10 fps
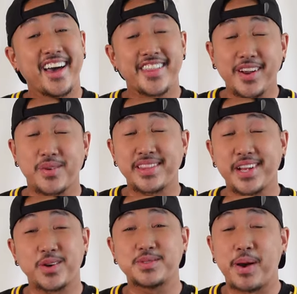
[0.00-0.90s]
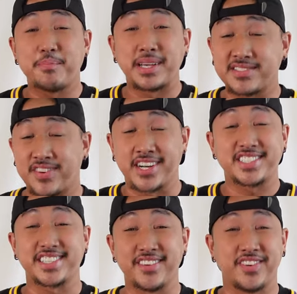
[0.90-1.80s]
That right there is my best
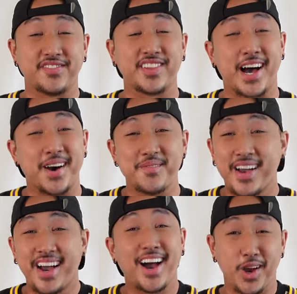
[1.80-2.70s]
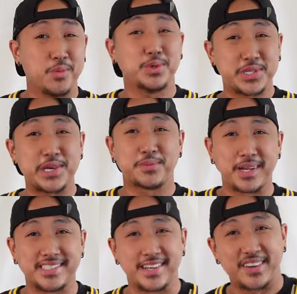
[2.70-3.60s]
version of a flop. I almost killed
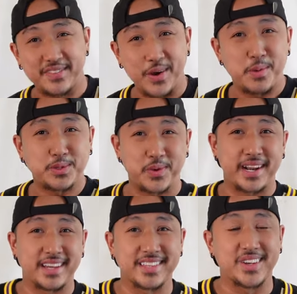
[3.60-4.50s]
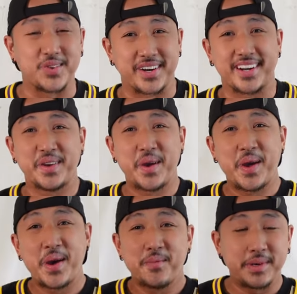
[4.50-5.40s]
myself, almost ran out the door.
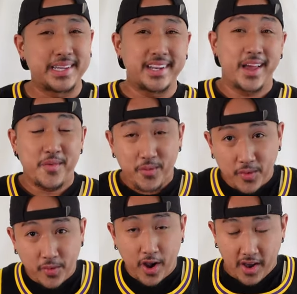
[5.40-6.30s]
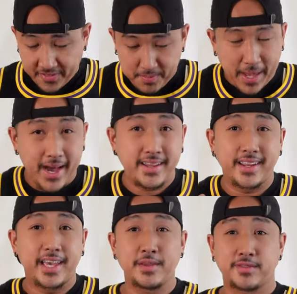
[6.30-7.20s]
But off the bat,
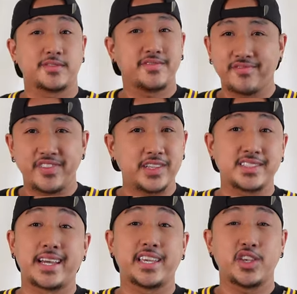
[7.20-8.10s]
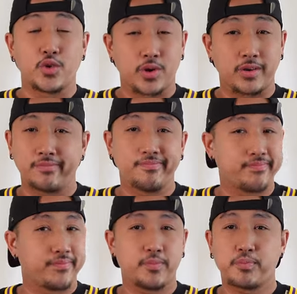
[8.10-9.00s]
it feels like your
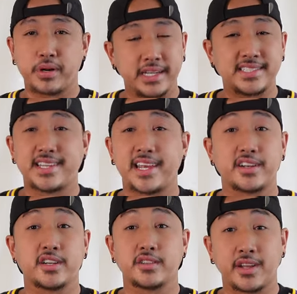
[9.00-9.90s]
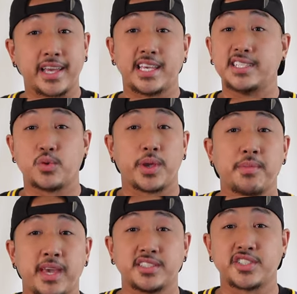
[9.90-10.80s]
pretty standard Nike
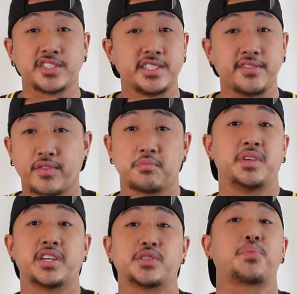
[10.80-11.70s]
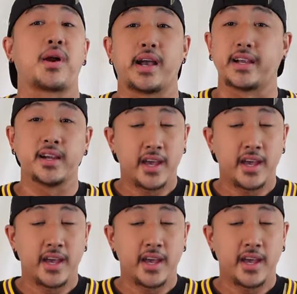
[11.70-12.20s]
Swingman jersey from years prior.